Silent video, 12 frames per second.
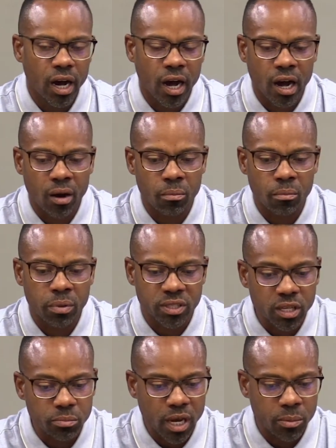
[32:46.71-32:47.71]
Um, but
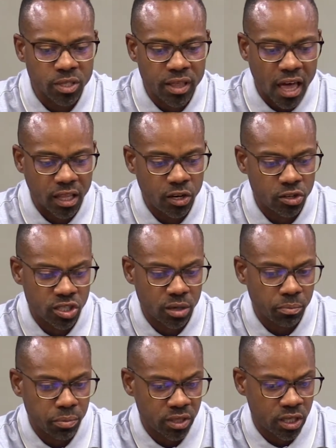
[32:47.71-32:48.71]
sometimes in that leadership
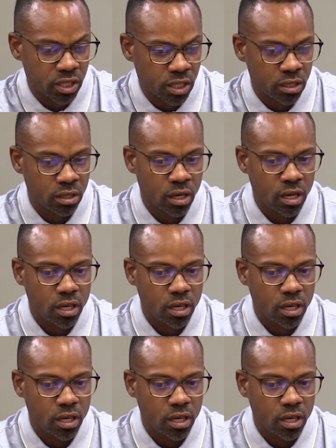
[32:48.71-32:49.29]
position,